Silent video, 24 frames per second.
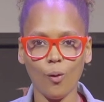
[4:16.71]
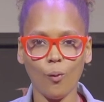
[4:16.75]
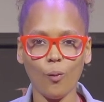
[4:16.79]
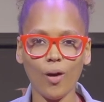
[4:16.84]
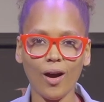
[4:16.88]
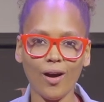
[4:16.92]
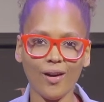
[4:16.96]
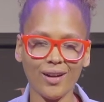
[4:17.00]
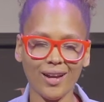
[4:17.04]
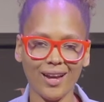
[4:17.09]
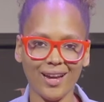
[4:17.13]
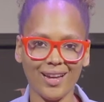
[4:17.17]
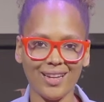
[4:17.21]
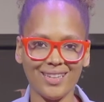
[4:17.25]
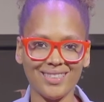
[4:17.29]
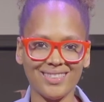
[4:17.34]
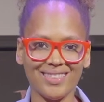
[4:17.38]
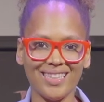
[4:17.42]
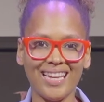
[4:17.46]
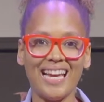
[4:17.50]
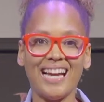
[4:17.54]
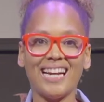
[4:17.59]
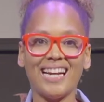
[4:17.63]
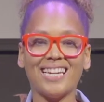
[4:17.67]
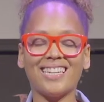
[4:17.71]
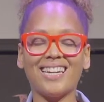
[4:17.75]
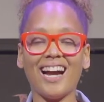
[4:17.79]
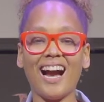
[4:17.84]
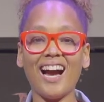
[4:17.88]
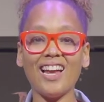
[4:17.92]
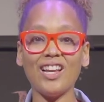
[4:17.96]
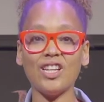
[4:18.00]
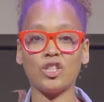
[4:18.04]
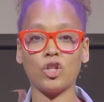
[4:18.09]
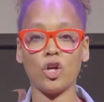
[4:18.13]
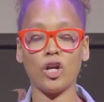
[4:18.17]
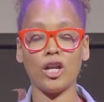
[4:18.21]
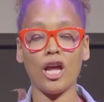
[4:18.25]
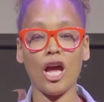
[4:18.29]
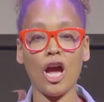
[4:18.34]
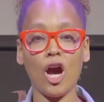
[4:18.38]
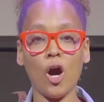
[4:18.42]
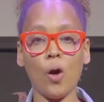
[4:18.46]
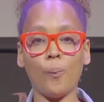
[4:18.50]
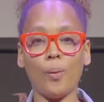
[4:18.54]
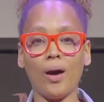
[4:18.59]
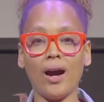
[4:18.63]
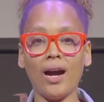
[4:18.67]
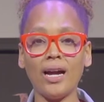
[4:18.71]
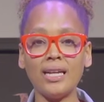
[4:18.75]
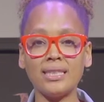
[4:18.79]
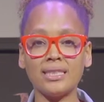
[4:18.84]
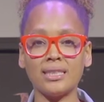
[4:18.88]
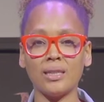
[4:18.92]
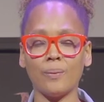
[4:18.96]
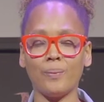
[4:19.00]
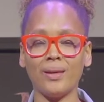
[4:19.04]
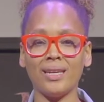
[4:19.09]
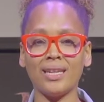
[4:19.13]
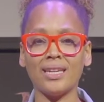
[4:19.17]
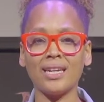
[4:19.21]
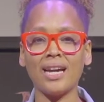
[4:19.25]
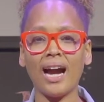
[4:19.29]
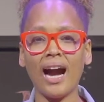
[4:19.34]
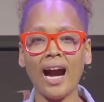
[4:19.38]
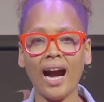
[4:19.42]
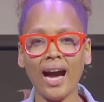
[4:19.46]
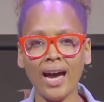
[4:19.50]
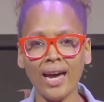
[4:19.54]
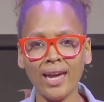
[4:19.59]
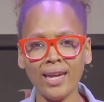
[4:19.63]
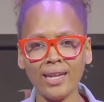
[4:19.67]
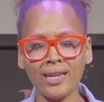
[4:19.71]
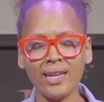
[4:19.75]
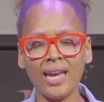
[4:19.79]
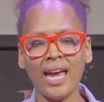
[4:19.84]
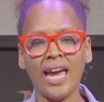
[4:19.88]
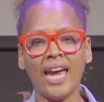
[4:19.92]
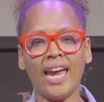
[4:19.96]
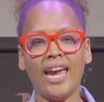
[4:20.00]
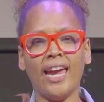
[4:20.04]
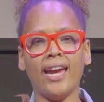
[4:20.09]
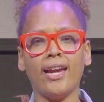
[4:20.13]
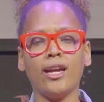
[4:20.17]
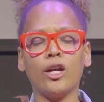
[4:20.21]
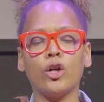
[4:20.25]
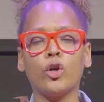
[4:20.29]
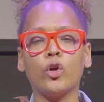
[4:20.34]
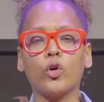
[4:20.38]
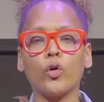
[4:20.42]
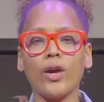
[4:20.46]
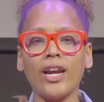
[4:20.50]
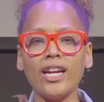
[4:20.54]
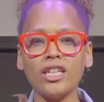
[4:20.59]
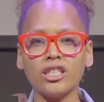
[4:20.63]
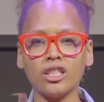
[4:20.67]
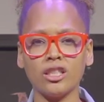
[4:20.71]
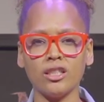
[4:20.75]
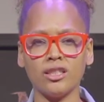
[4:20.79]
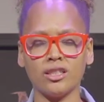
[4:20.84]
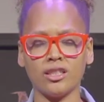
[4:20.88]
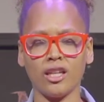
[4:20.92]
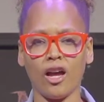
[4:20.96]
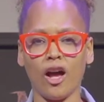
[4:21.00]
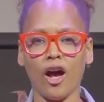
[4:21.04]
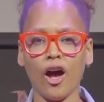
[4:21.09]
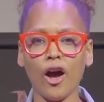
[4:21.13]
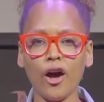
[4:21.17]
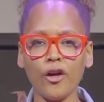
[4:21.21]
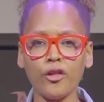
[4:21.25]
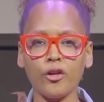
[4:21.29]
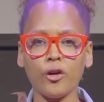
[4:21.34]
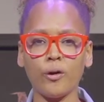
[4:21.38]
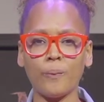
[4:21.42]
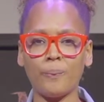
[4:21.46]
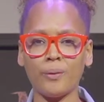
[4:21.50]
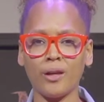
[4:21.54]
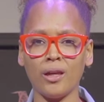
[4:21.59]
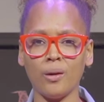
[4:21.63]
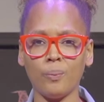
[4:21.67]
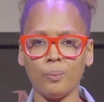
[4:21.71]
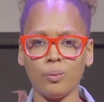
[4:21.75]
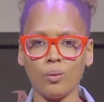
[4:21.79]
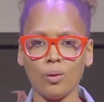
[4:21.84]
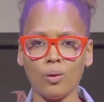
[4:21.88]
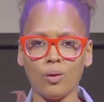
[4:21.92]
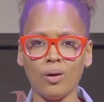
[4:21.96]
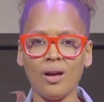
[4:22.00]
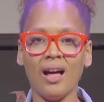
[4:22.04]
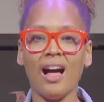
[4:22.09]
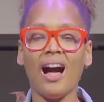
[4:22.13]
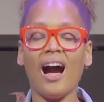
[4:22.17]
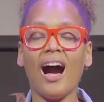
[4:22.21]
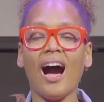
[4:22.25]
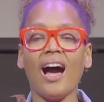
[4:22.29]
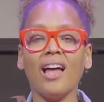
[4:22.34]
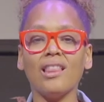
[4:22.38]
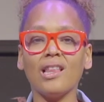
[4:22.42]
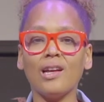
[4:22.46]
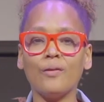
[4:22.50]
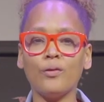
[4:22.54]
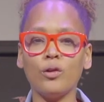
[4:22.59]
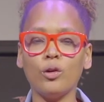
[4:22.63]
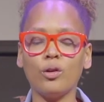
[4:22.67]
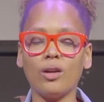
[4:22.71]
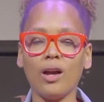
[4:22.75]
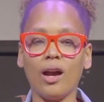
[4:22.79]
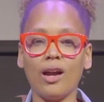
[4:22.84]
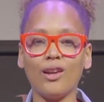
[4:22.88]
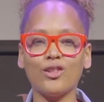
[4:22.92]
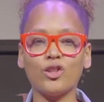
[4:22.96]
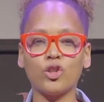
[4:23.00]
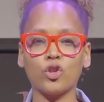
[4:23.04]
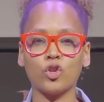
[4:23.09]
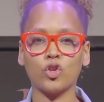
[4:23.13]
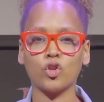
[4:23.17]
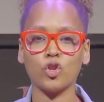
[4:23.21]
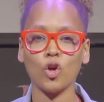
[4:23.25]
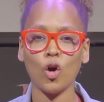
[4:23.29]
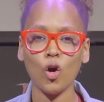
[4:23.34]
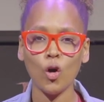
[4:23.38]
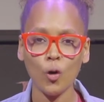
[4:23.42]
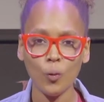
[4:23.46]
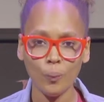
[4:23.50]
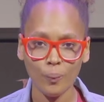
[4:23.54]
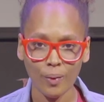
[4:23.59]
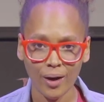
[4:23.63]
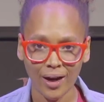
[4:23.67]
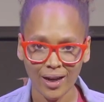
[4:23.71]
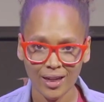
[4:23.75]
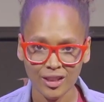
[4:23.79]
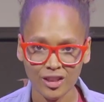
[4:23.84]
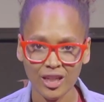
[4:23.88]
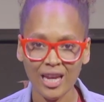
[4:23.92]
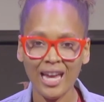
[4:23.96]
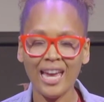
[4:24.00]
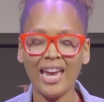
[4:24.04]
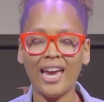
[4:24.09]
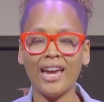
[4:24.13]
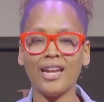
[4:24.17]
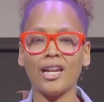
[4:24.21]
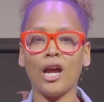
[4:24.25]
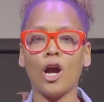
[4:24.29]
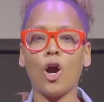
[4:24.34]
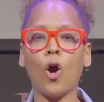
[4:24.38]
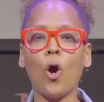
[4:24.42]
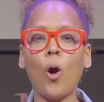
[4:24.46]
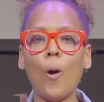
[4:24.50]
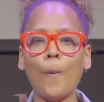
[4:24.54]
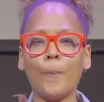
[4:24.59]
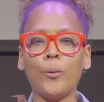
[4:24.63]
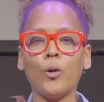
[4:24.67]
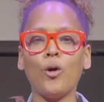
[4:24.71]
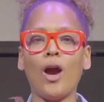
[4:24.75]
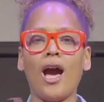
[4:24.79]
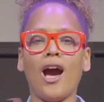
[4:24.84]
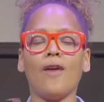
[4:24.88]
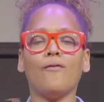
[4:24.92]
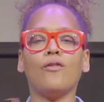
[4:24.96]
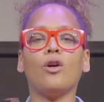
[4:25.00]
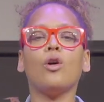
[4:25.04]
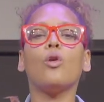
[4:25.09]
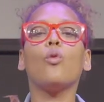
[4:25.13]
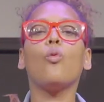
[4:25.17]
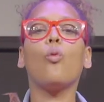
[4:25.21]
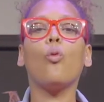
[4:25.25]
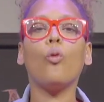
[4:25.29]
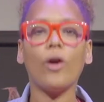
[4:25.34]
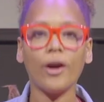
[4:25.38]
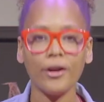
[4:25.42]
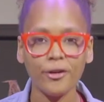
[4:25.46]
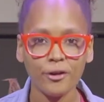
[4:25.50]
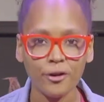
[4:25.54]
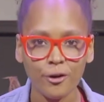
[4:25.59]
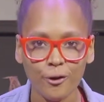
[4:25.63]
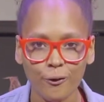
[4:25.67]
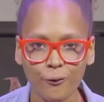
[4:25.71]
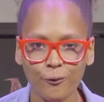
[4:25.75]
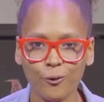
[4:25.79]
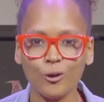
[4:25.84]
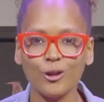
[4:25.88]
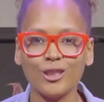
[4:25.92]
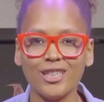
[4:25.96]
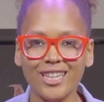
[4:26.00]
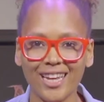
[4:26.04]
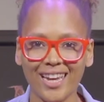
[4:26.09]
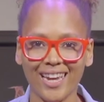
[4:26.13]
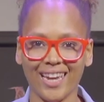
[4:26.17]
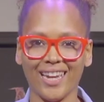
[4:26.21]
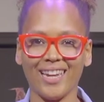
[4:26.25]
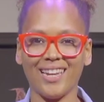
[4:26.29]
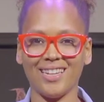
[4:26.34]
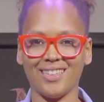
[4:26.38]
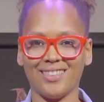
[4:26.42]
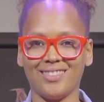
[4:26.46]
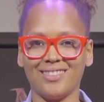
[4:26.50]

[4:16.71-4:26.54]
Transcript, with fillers: Wow, guys, God is going to help us to be kind and gracious to other people. I love you guys so much, and I hope you have a wonderful day.